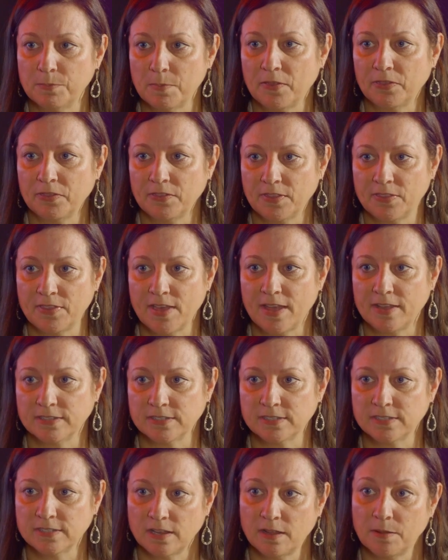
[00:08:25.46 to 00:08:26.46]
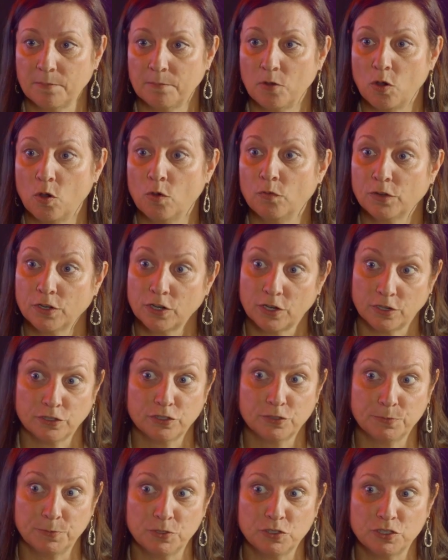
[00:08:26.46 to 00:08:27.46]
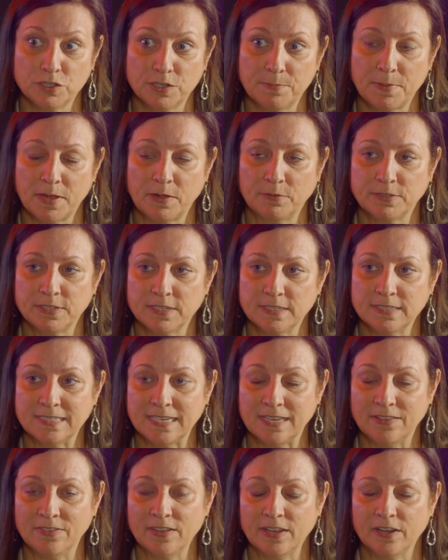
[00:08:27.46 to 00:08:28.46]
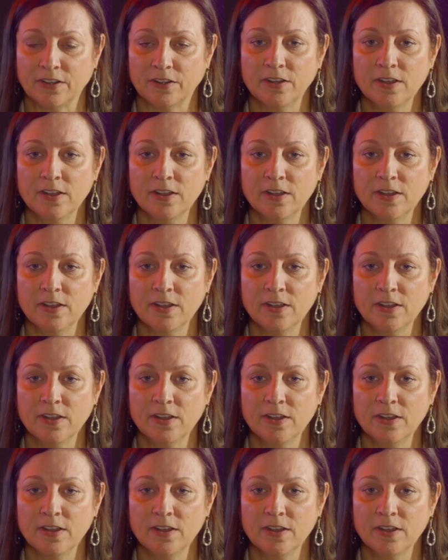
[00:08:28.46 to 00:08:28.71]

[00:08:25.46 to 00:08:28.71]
month that over-contribution amount is in there.